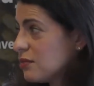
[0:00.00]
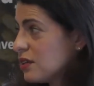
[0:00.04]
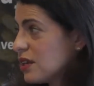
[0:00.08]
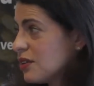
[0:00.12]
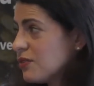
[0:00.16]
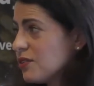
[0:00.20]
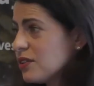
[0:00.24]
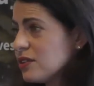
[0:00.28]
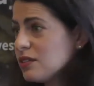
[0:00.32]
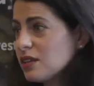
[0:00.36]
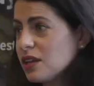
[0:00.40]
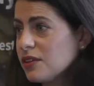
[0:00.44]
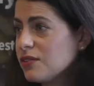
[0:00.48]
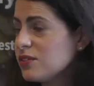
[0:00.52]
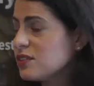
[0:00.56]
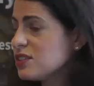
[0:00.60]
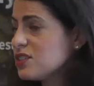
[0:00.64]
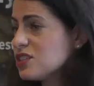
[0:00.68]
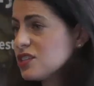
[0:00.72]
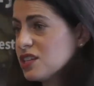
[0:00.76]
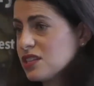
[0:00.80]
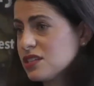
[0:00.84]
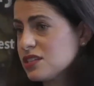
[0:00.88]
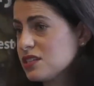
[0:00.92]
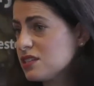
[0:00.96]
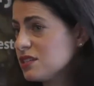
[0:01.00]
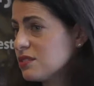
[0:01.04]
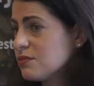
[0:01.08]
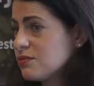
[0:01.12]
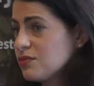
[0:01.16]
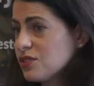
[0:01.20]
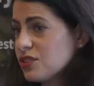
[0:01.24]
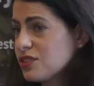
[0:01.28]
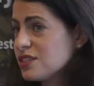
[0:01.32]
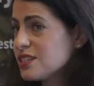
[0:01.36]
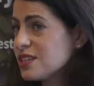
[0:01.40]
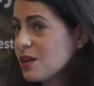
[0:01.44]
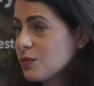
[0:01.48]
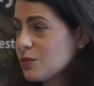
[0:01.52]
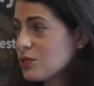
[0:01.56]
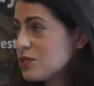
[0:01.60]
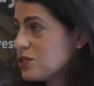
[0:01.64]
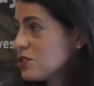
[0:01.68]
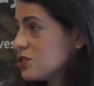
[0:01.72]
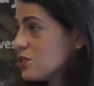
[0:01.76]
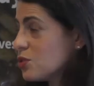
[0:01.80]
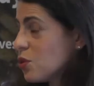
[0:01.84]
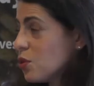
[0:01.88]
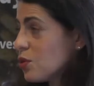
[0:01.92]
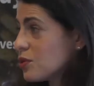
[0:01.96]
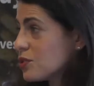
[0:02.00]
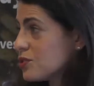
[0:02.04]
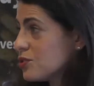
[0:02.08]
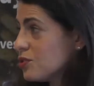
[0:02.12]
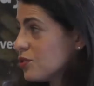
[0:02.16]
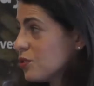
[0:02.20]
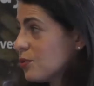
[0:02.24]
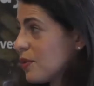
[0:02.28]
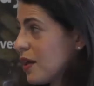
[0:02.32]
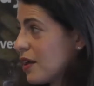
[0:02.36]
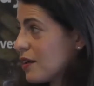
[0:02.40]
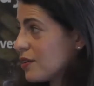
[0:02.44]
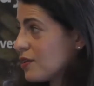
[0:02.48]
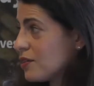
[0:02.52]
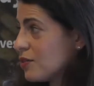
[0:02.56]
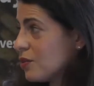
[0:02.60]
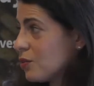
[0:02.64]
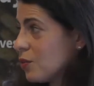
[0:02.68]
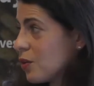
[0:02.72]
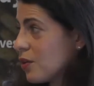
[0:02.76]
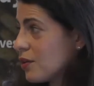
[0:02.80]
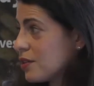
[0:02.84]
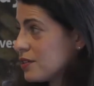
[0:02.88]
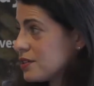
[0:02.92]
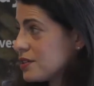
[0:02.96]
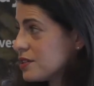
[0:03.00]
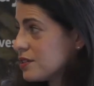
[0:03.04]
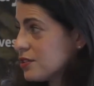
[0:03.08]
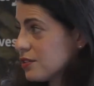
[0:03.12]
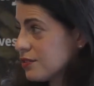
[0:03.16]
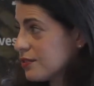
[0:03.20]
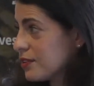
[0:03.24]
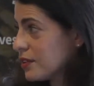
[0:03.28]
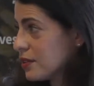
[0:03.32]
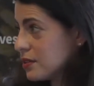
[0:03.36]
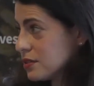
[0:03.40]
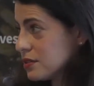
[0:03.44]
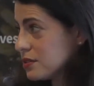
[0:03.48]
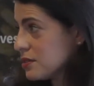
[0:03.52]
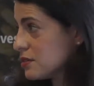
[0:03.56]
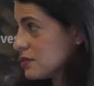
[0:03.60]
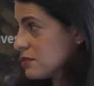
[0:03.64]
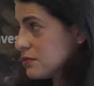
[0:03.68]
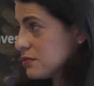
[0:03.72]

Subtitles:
even if it's just someone to talk to about your worries and your fears.